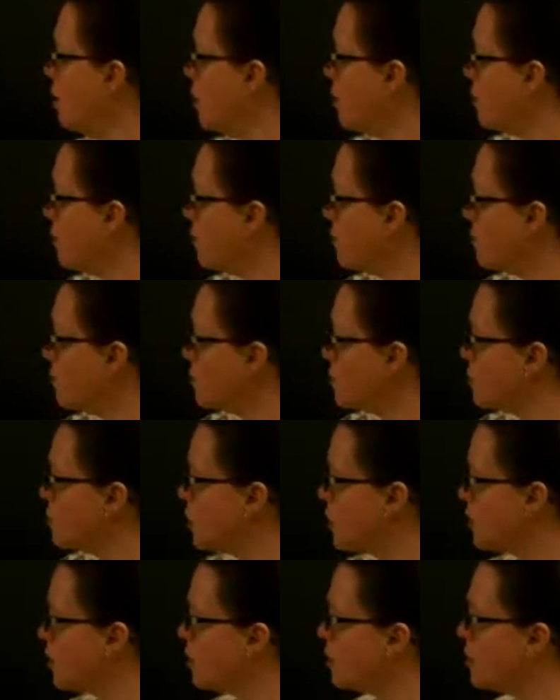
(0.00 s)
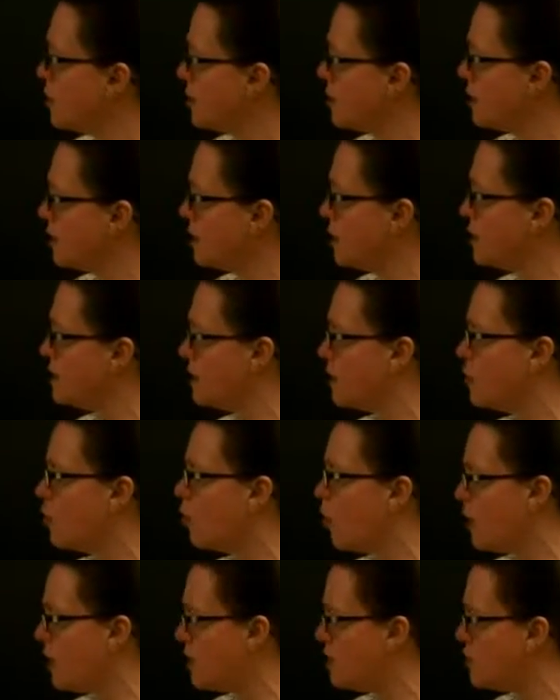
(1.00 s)
Our first word is
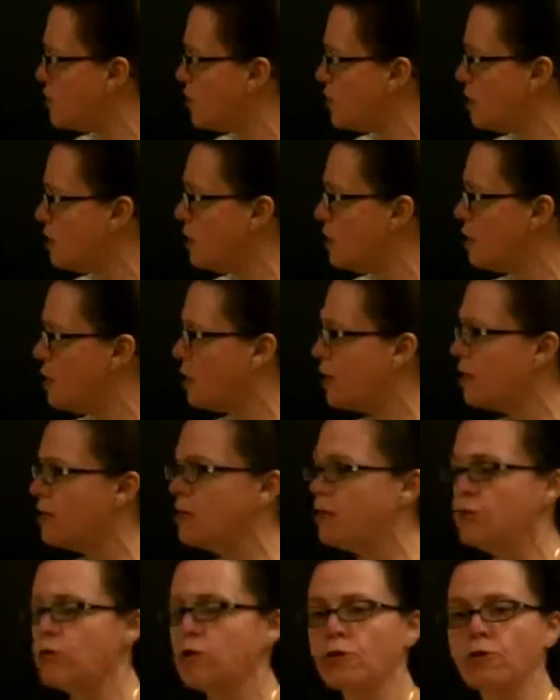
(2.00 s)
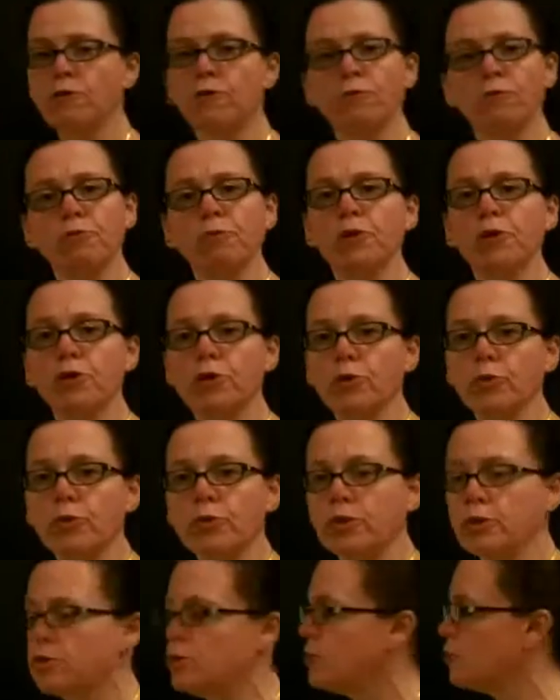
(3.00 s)
equation, and I know that you're familiar
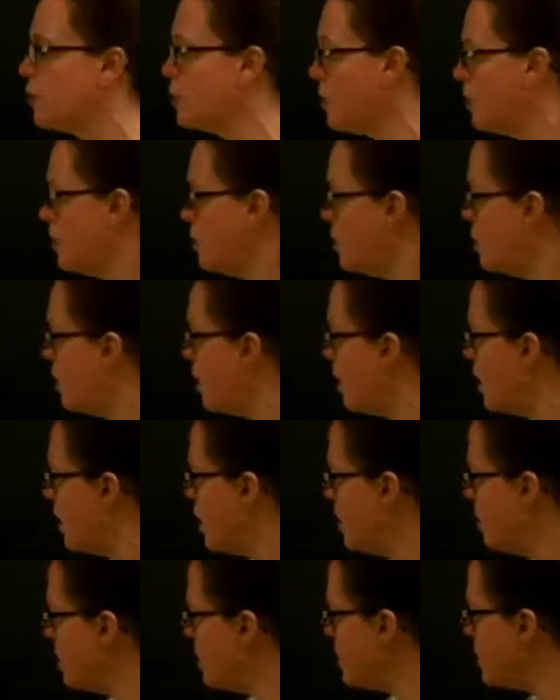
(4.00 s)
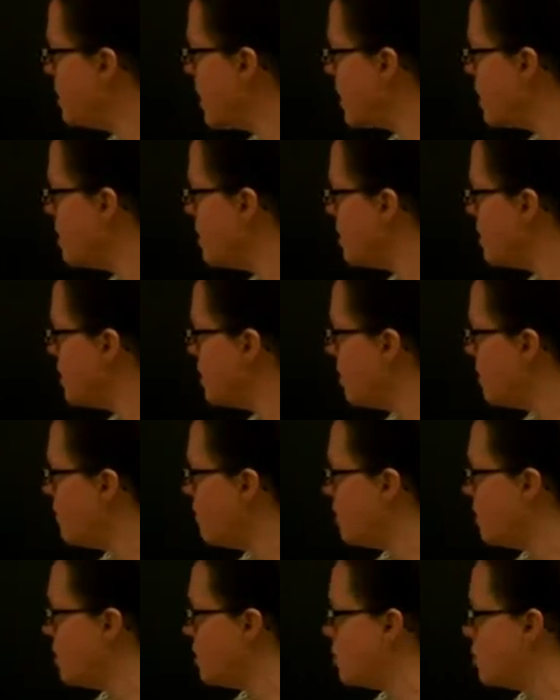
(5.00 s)
with this word, but the technical
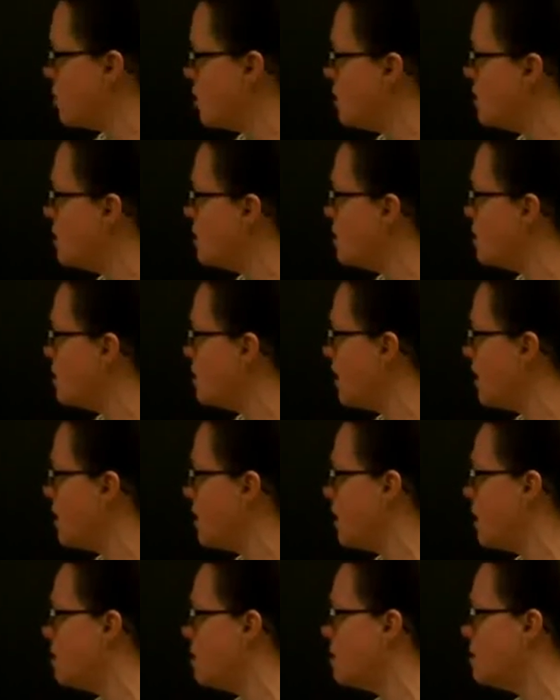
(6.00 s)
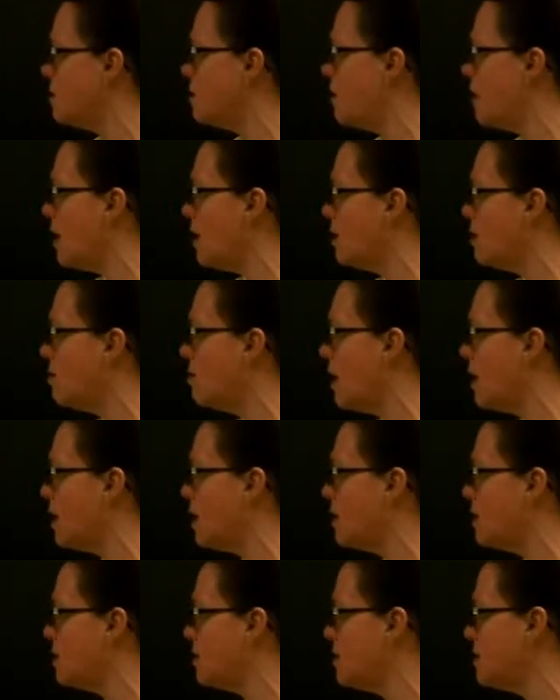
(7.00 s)
definition is that it is a
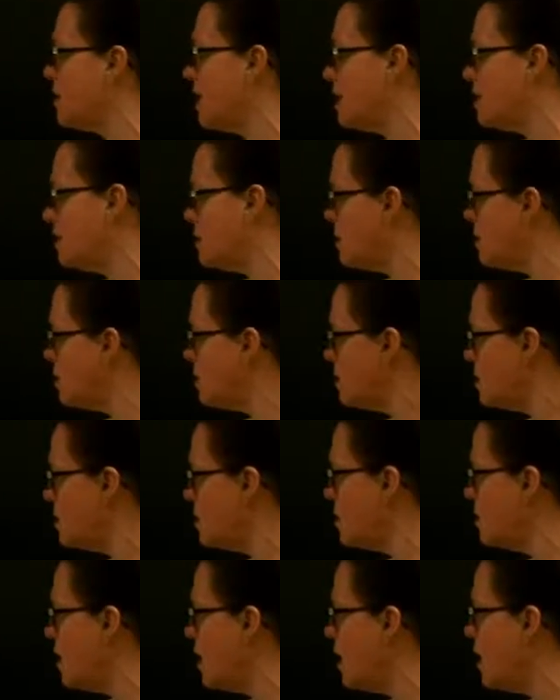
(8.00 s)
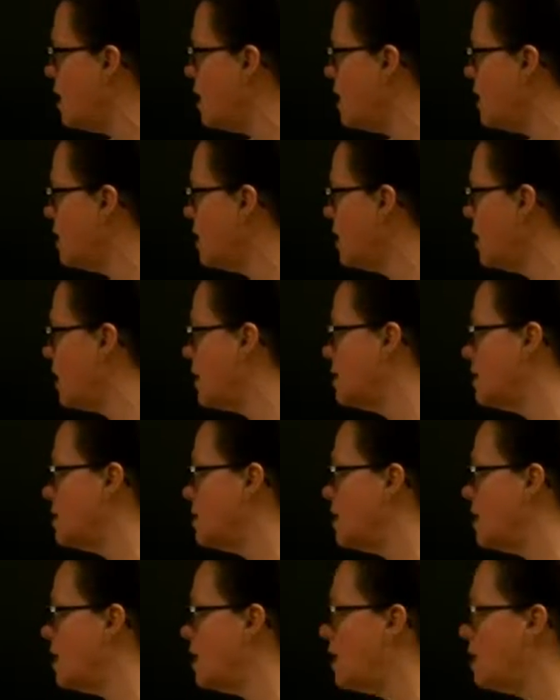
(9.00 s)
mathematical sentence that has
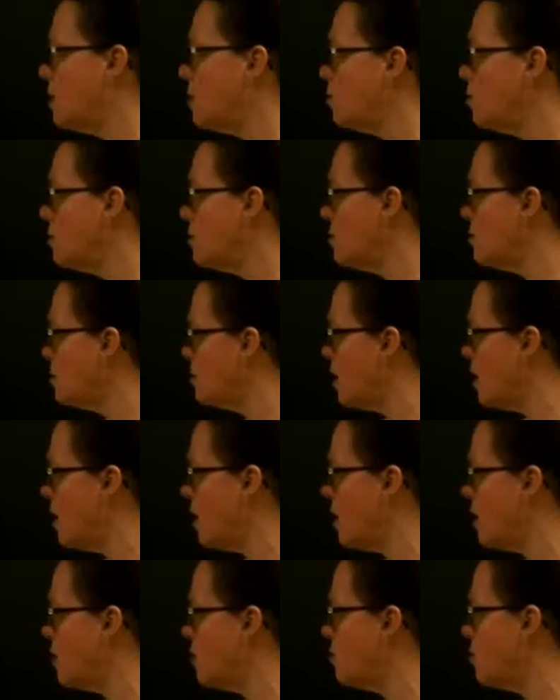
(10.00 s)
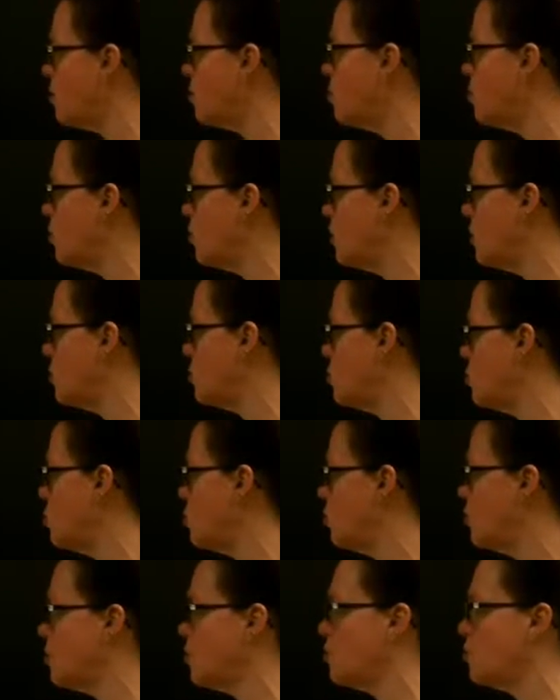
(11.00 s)
an equal sign between
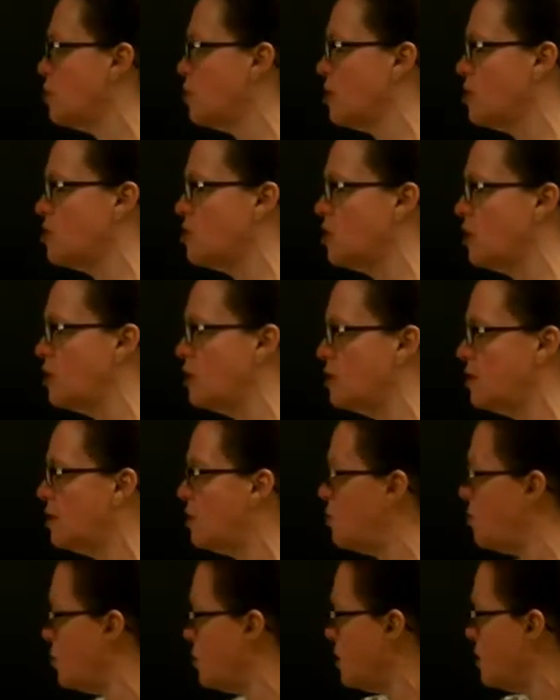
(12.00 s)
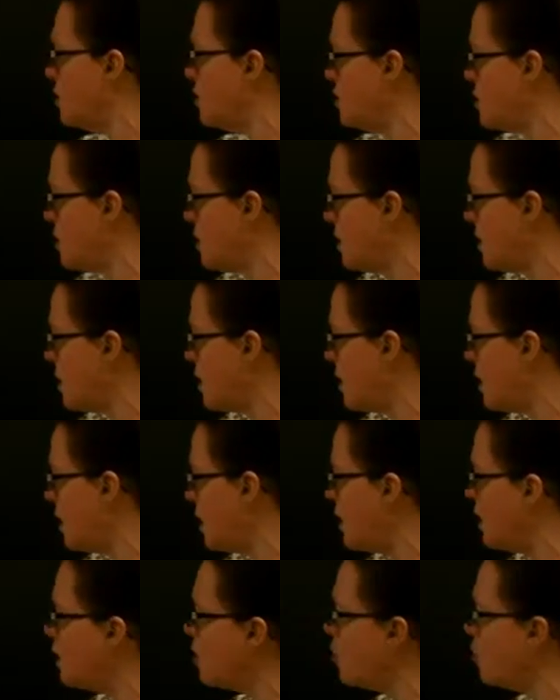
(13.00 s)
two expressions. And you can see that
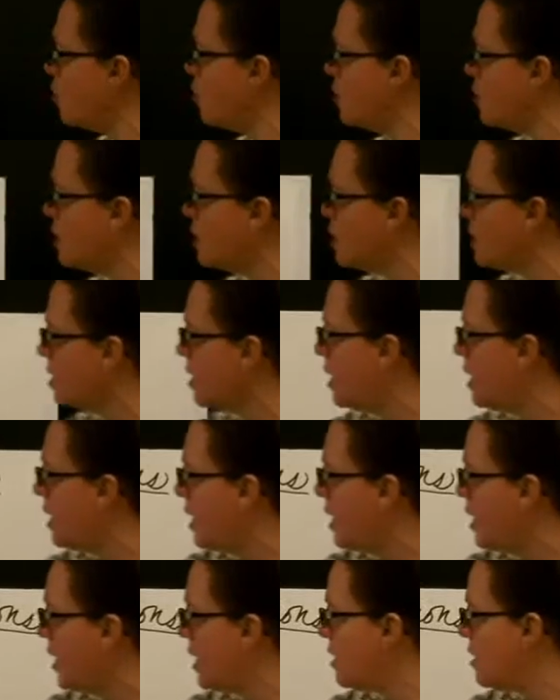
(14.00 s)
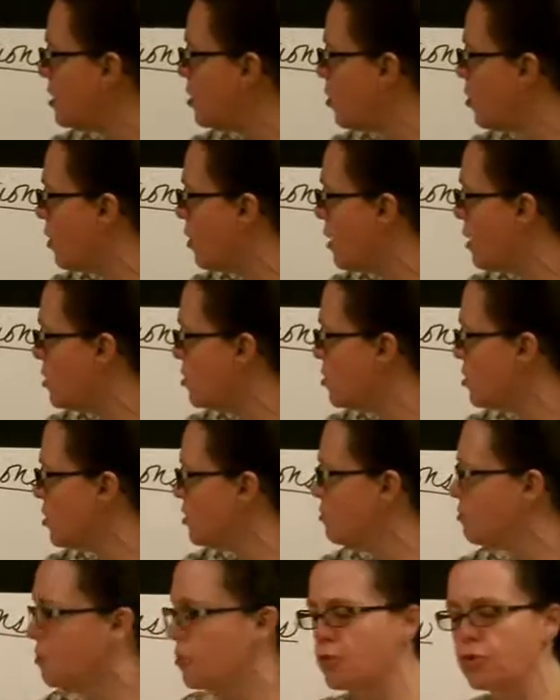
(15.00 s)
equal and
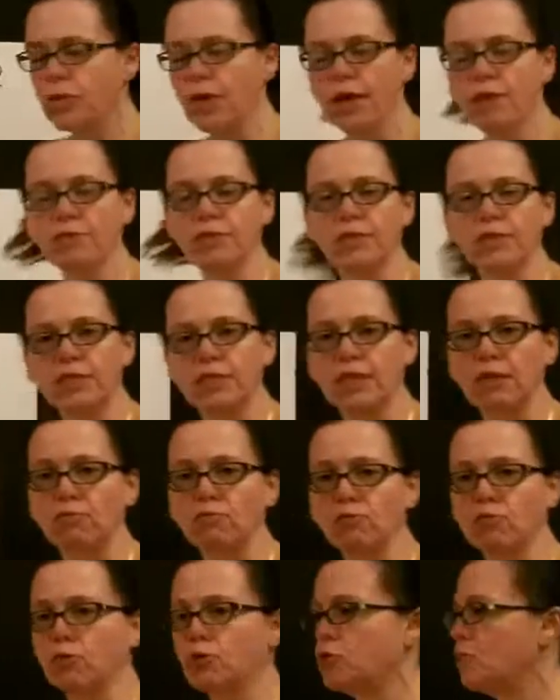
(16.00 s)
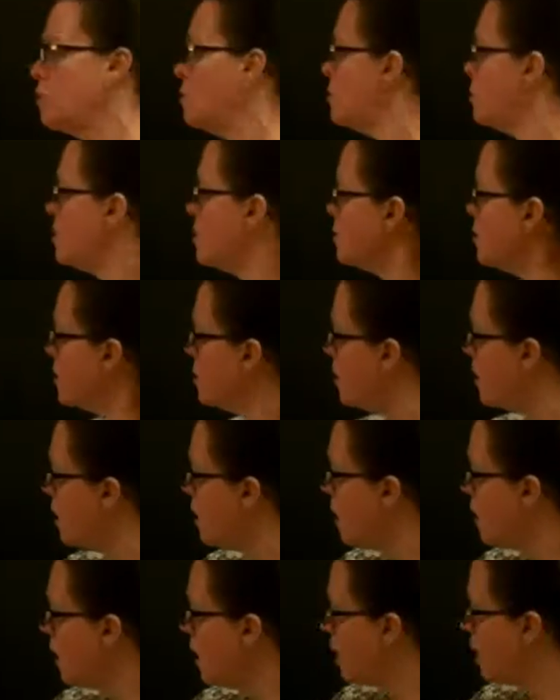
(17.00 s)
equation both have the same root.
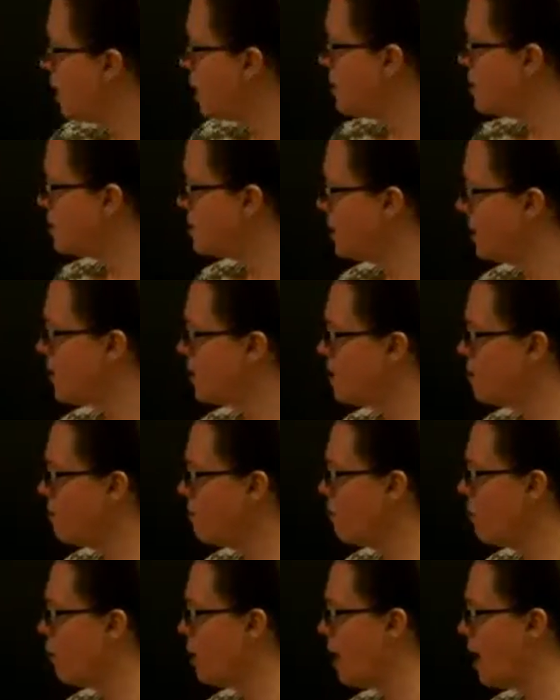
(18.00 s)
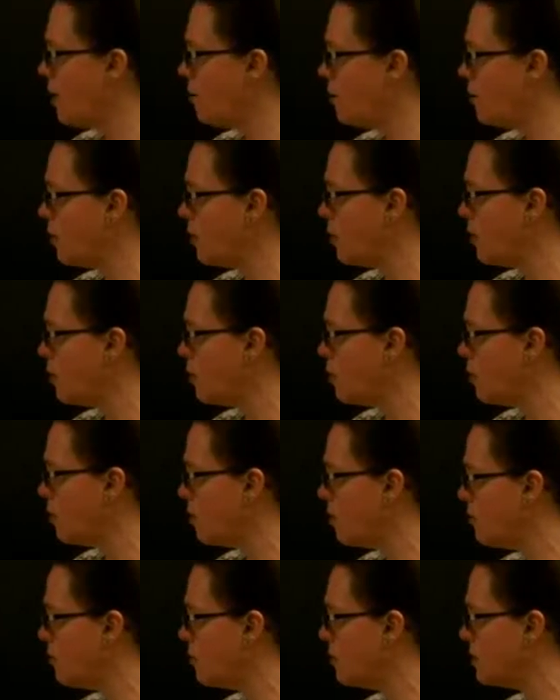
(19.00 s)
The second vocabulary
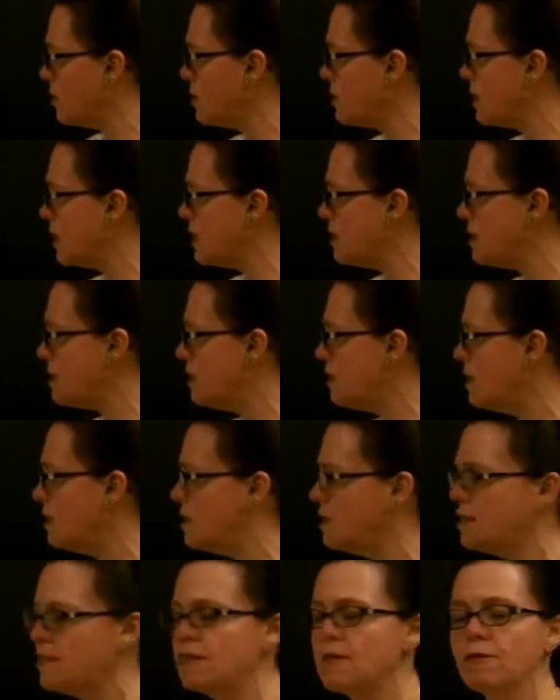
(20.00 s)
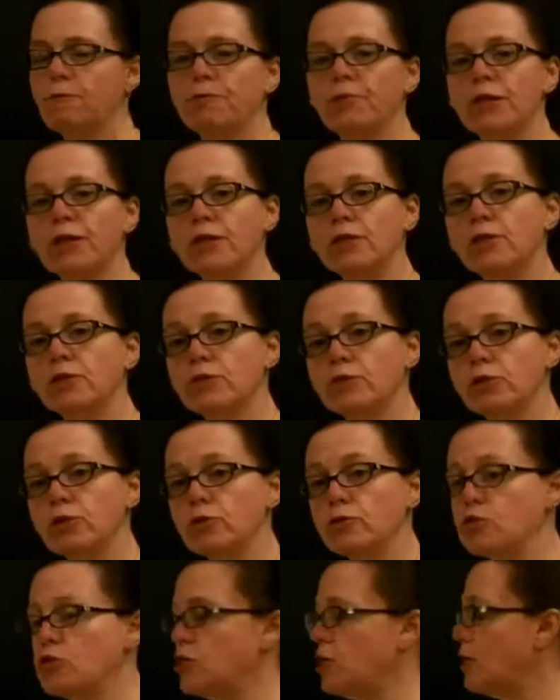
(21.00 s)
word for this lesson is
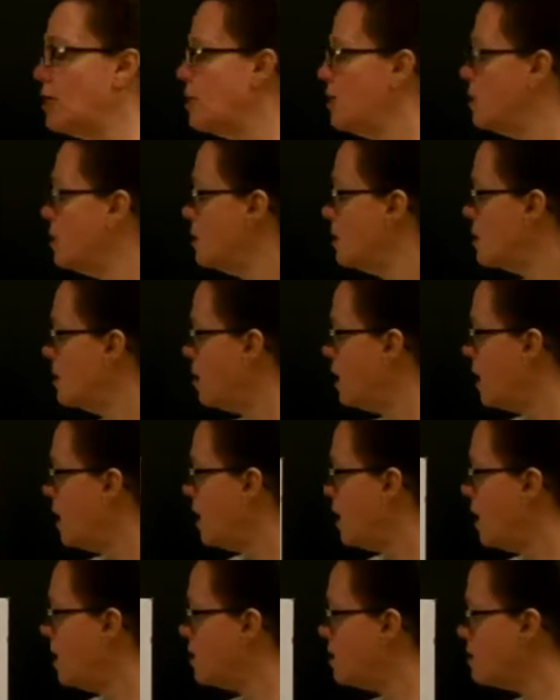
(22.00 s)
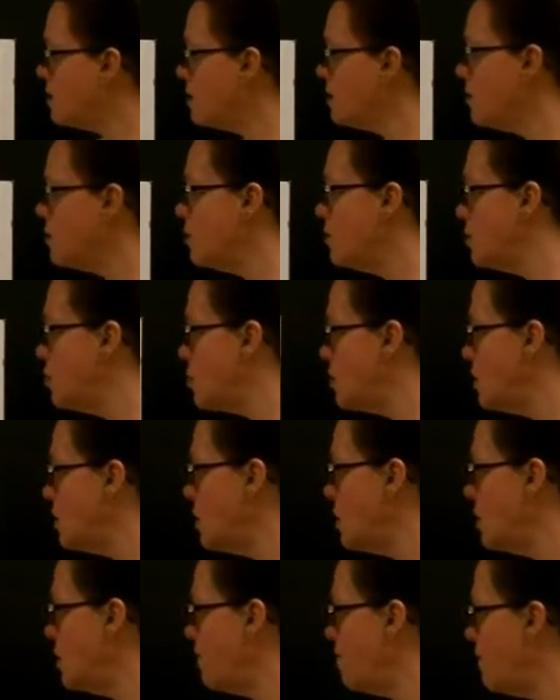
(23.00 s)
solution. And a solution
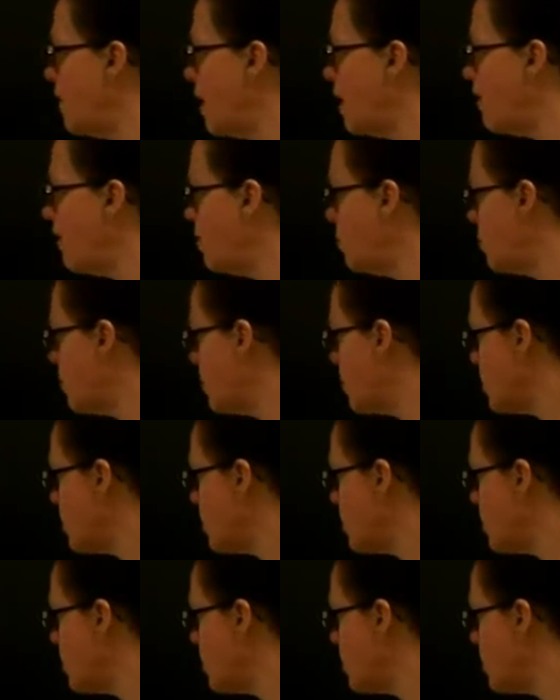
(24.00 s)
in a variable